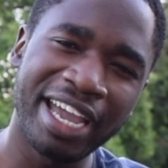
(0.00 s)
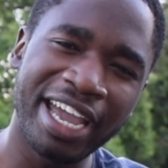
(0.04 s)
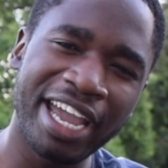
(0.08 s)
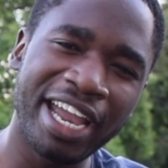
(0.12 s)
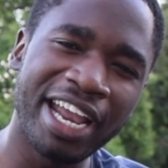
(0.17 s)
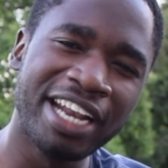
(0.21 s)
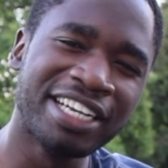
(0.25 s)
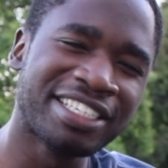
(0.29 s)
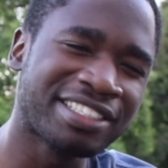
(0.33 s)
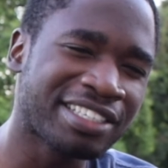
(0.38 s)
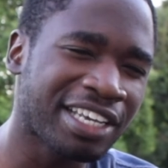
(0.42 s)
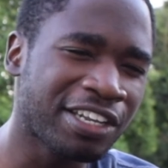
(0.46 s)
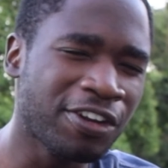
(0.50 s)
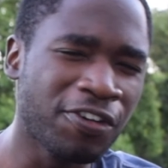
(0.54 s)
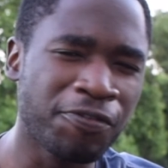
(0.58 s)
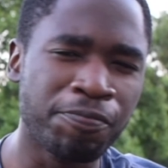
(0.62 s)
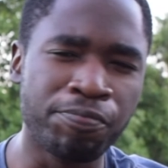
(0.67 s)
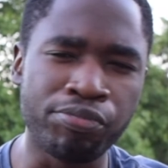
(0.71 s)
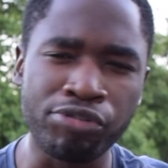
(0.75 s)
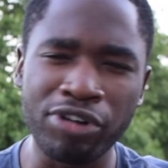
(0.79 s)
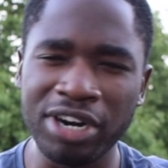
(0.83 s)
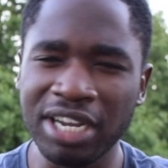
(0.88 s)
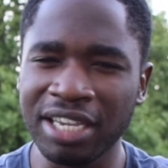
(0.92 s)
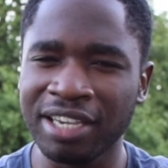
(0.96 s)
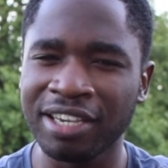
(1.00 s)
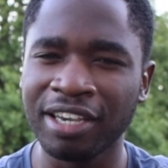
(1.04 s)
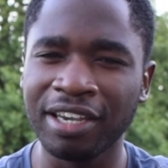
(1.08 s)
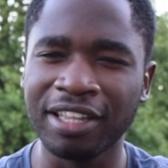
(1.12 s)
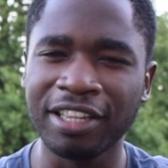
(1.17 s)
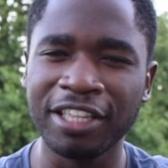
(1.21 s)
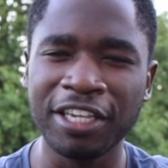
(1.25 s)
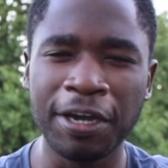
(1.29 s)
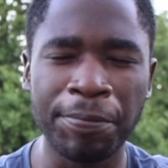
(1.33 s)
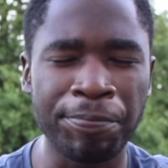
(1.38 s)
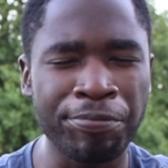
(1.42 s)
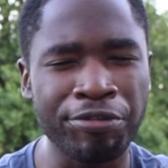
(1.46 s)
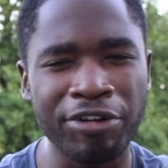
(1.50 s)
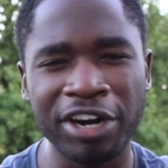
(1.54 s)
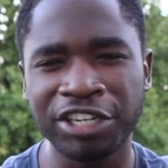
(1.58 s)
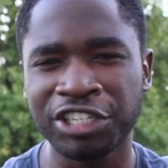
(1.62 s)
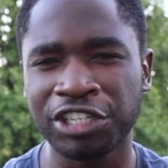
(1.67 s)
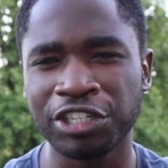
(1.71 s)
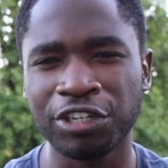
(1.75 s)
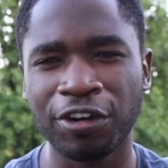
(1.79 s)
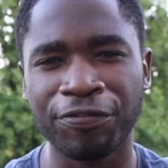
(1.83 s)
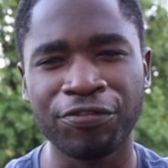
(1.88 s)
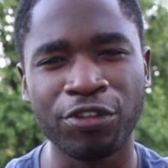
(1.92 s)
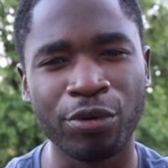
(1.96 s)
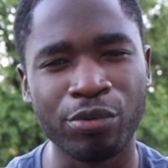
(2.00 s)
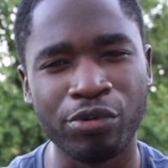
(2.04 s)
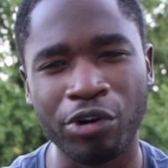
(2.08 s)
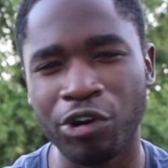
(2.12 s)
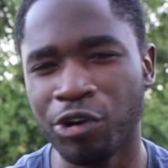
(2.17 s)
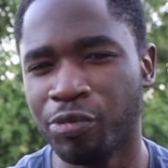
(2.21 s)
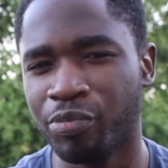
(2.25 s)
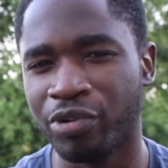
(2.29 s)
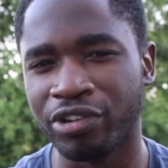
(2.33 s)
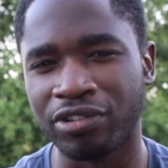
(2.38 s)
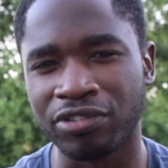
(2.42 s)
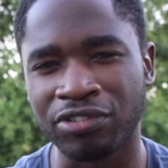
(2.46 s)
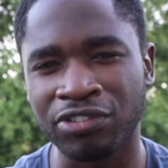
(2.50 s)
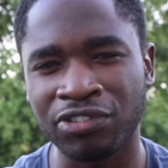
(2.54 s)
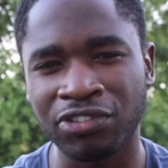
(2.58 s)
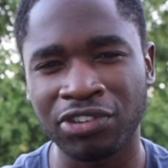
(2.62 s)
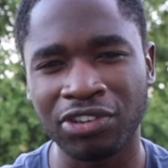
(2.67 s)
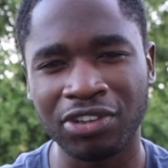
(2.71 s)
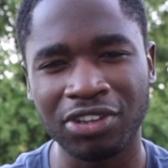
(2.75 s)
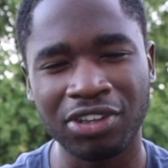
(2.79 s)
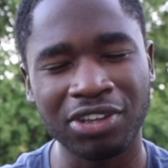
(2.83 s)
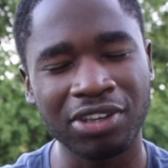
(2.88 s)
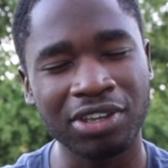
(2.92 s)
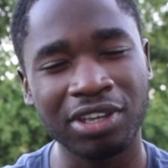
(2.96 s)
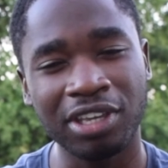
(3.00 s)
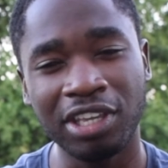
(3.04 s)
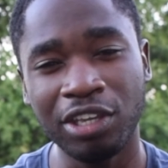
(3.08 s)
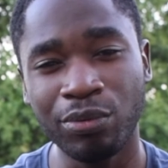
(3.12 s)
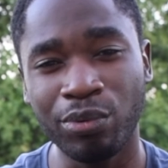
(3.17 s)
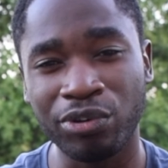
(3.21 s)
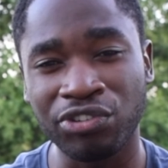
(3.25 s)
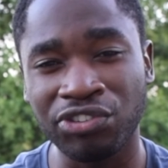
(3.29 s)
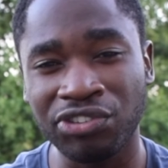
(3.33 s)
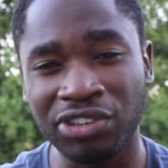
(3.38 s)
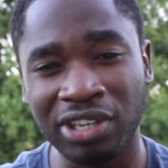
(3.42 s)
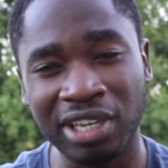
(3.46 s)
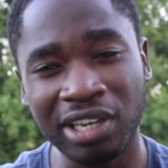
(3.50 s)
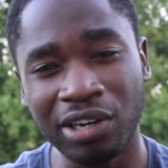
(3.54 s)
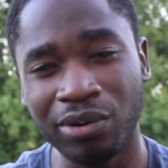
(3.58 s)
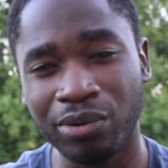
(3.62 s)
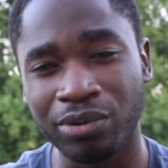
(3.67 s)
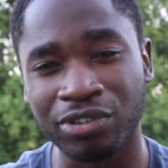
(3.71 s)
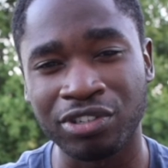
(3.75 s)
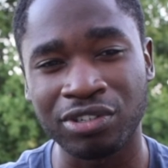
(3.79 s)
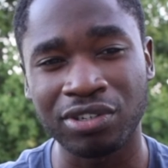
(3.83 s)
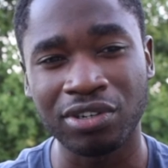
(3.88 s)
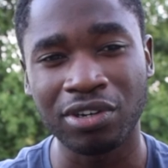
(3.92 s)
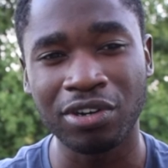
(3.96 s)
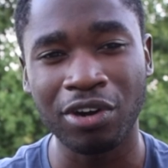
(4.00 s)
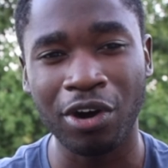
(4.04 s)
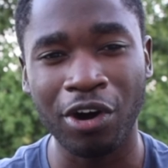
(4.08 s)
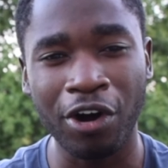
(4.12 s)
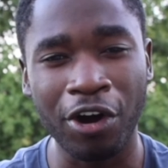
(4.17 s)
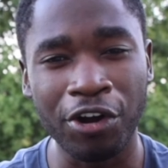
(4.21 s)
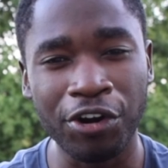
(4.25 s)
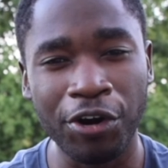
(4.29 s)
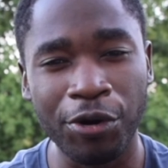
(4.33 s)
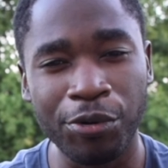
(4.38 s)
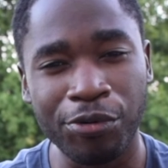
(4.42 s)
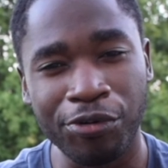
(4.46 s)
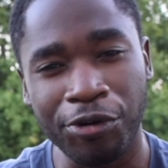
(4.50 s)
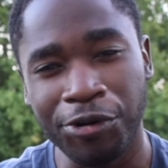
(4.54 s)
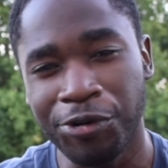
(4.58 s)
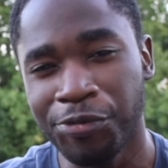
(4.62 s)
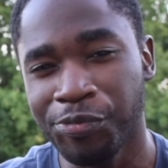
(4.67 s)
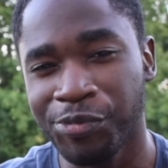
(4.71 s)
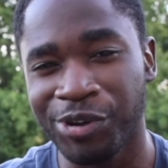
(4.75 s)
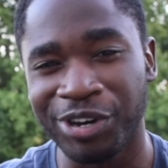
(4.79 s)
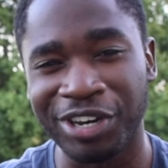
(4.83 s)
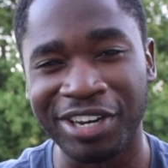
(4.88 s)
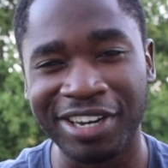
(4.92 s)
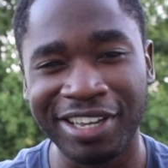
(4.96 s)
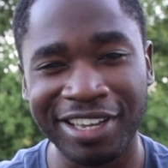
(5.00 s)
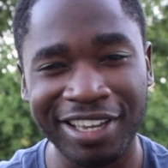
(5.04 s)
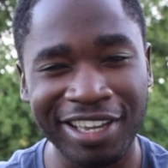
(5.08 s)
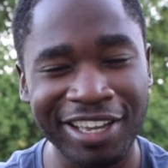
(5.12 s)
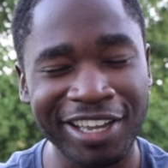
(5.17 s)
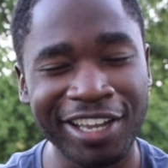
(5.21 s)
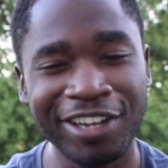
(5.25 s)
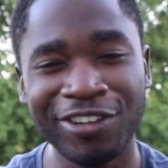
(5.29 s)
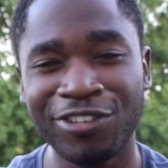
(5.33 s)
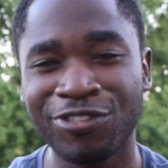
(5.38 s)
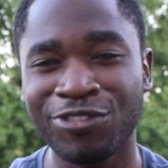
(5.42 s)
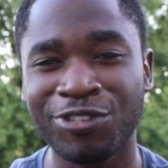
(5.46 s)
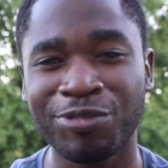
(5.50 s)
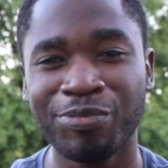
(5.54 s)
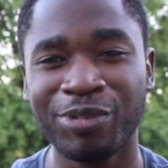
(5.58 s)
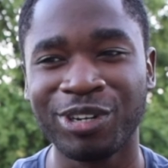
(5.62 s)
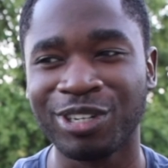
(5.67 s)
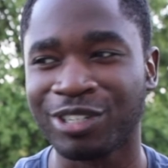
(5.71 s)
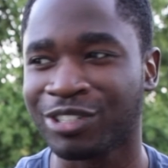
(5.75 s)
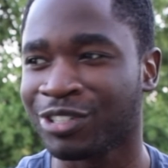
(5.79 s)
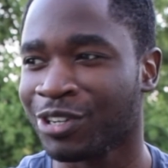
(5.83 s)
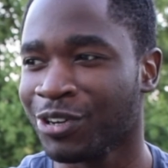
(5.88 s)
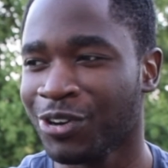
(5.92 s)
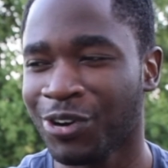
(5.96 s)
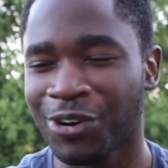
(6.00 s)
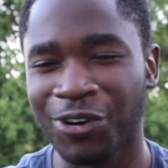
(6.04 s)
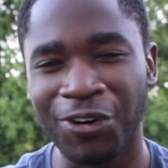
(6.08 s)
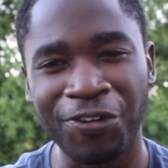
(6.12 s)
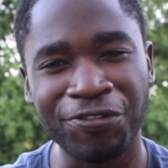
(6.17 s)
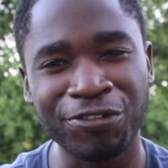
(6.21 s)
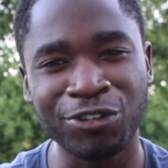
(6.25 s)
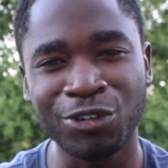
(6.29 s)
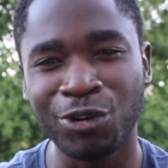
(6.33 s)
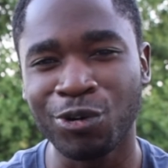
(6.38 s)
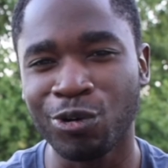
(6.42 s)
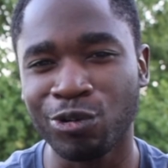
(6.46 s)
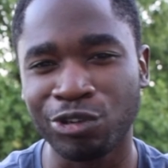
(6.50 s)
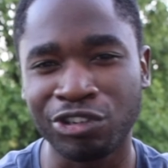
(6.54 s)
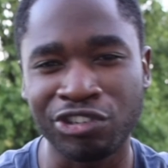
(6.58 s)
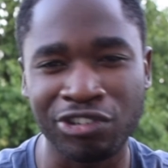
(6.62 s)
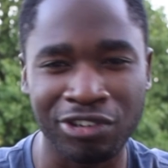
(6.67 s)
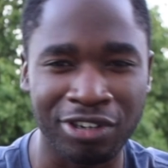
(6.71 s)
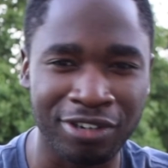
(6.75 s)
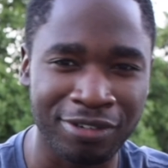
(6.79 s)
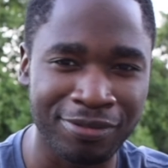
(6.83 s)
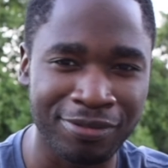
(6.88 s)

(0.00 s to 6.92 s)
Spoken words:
Instead of breaking the oppression of the Romans, he was killed on a Roman instrument of torture.